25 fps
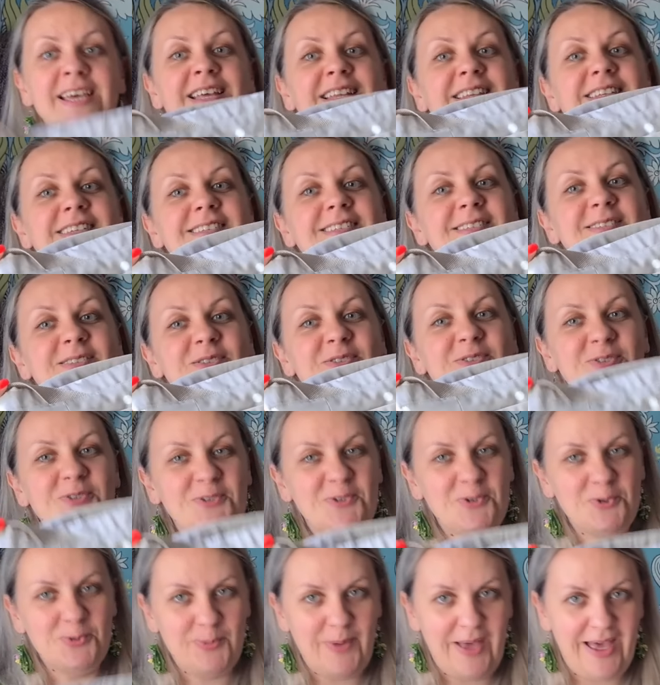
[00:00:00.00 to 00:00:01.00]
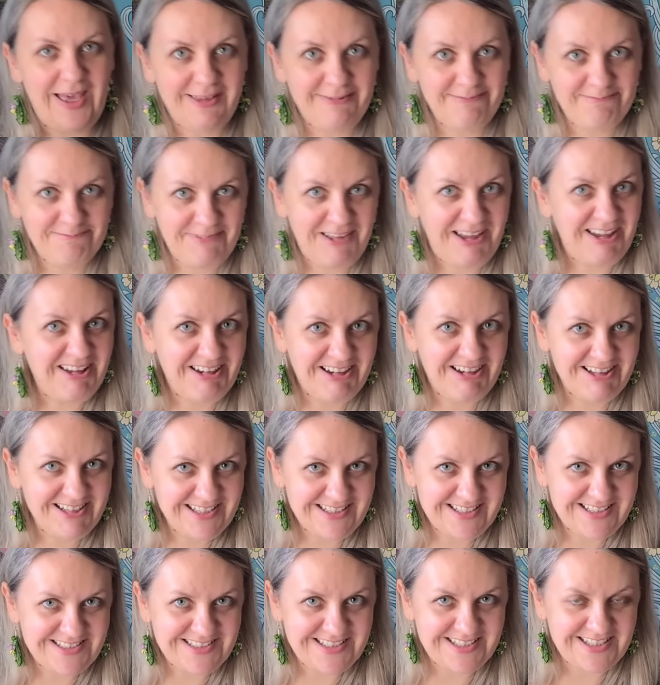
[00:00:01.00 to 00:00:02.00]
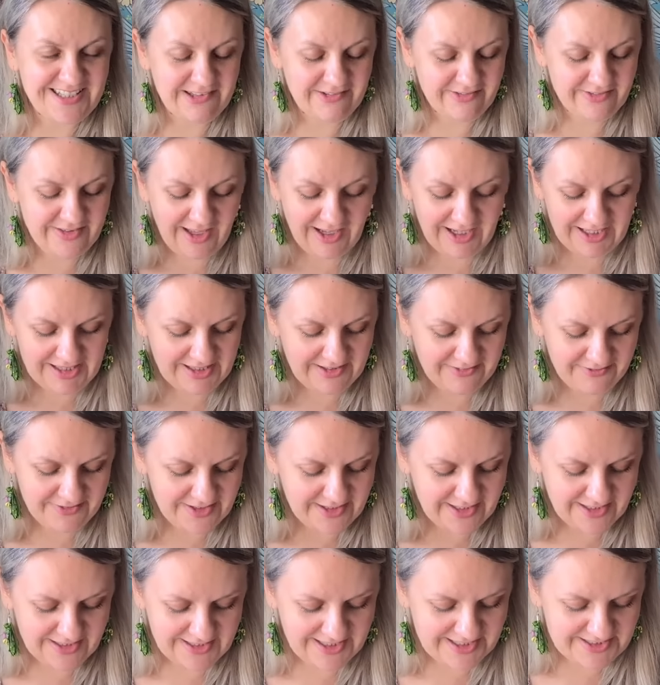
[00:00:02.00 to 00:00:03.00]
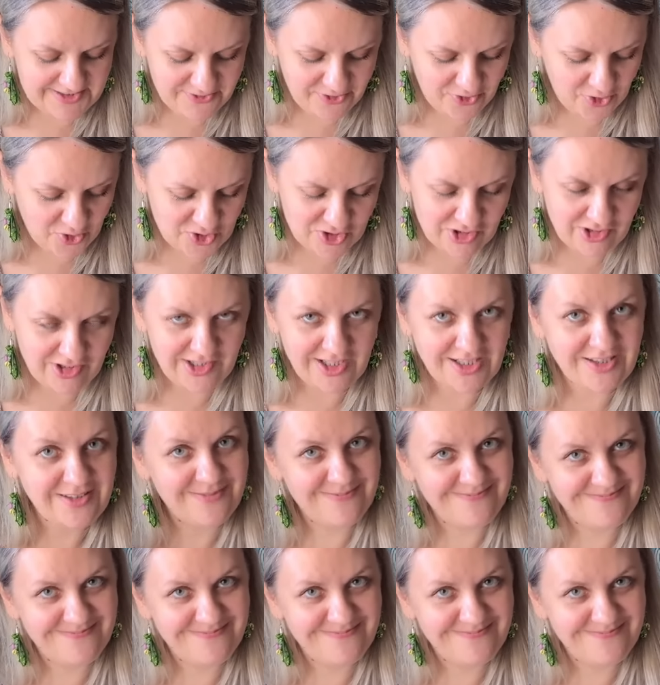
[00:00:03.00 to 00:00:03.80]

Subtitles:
This is also a new bag. I got it as a gift. I love it. It has fox on it.